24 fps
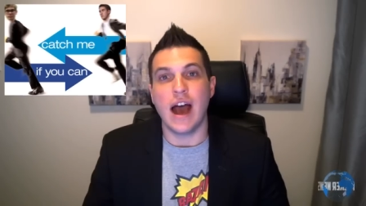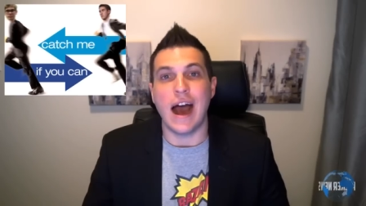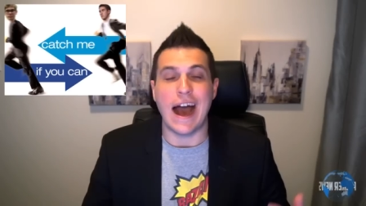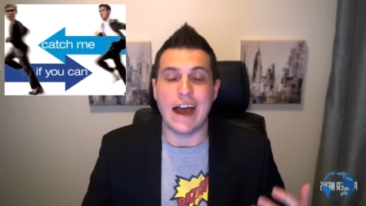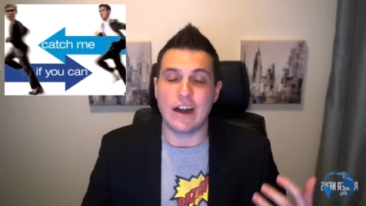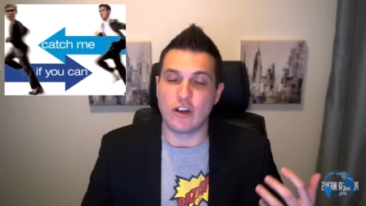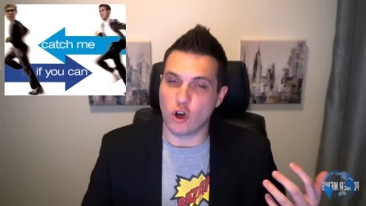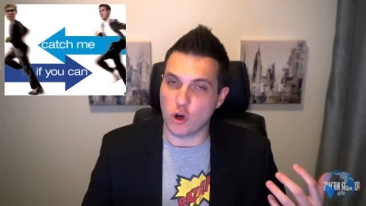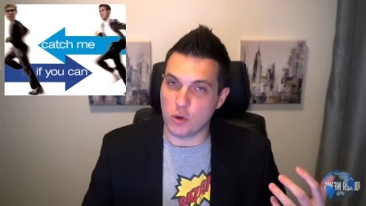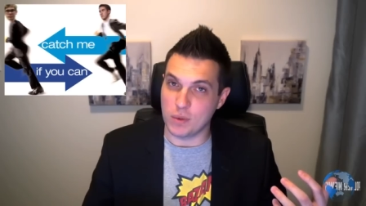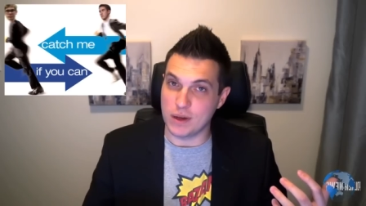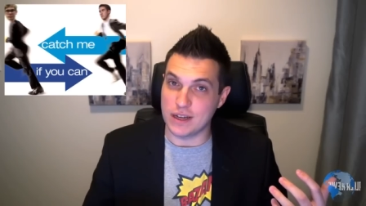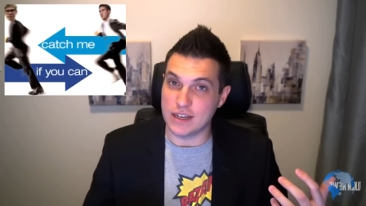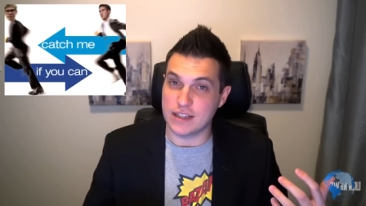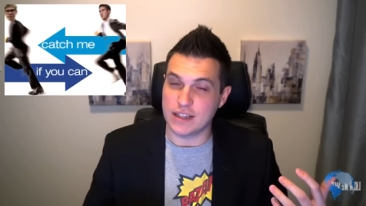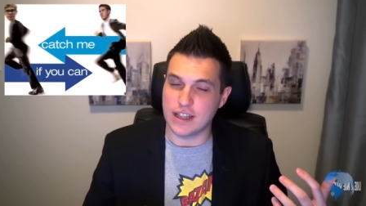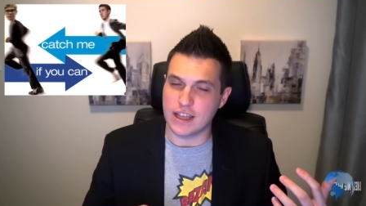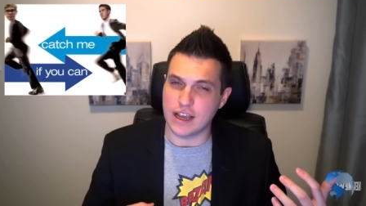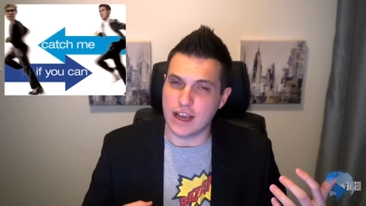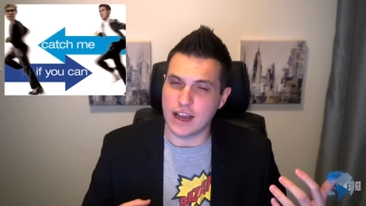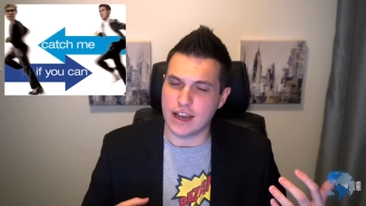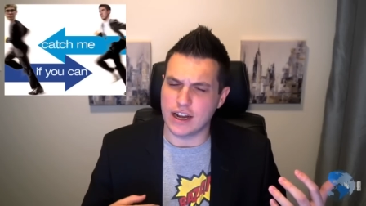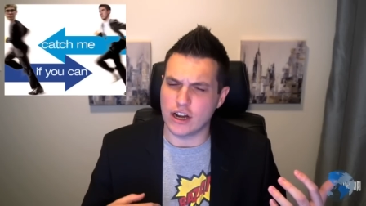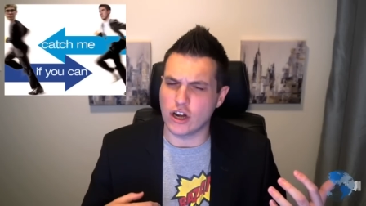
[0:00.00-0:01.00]
I normally
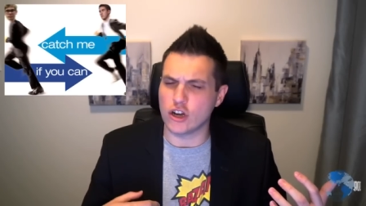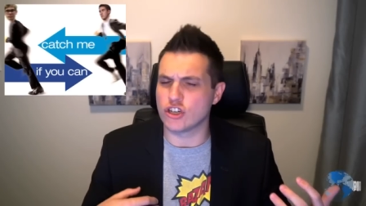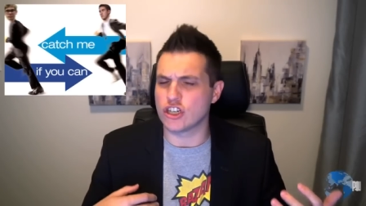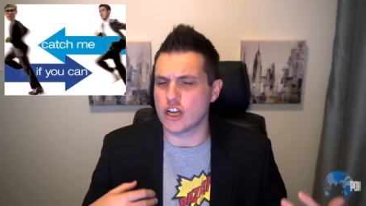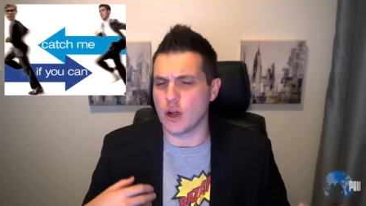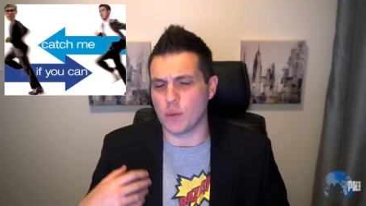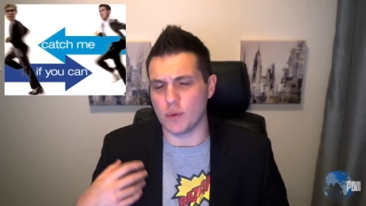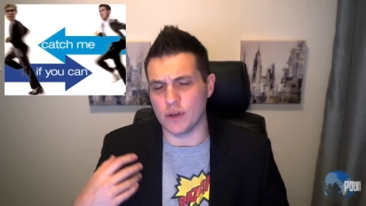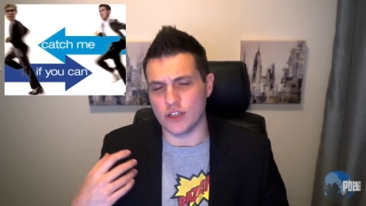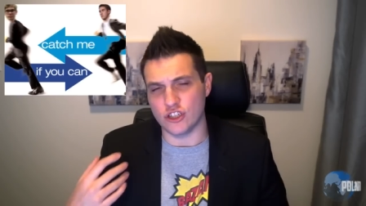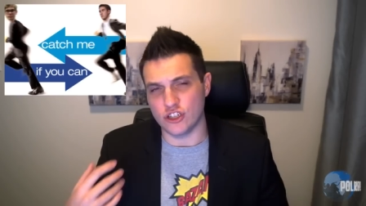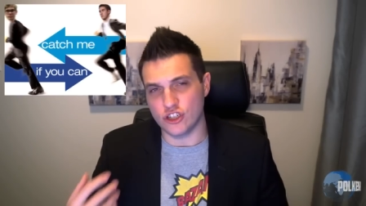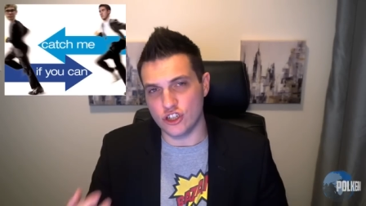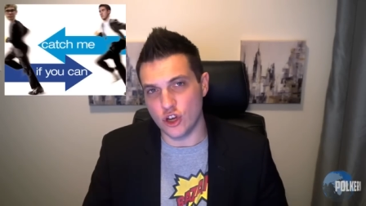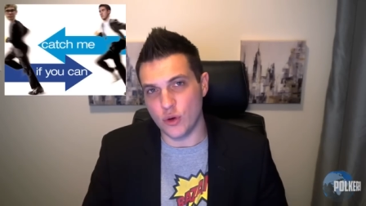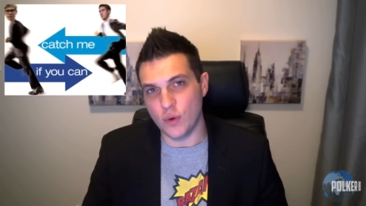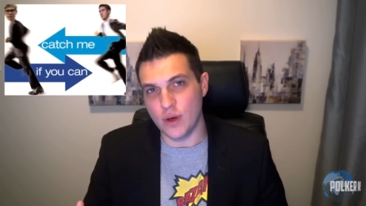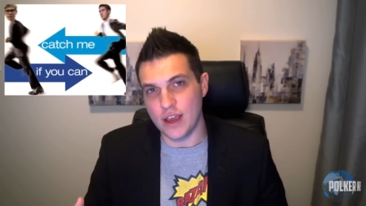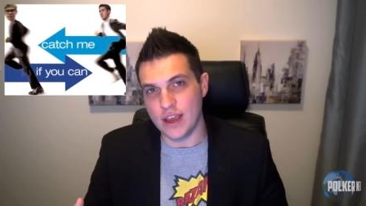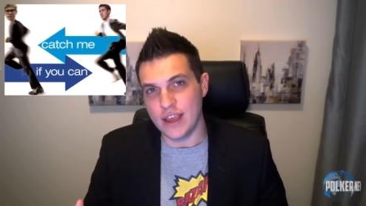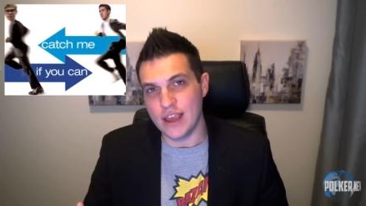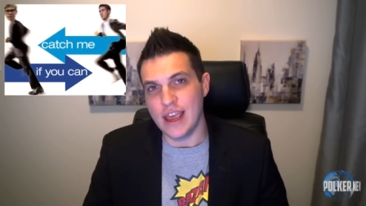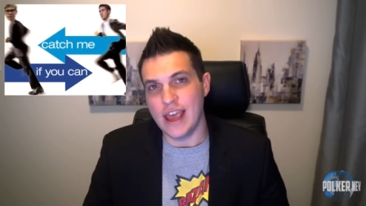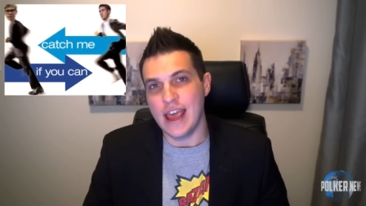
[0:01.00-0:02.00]
think I can understand what he's
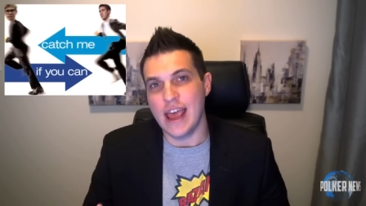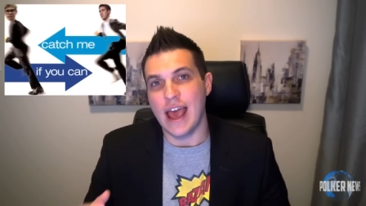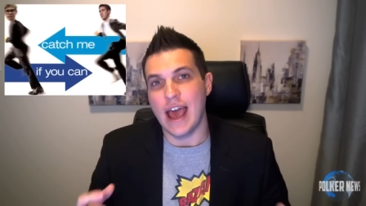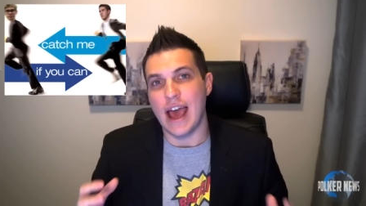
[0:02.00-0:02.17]
doing,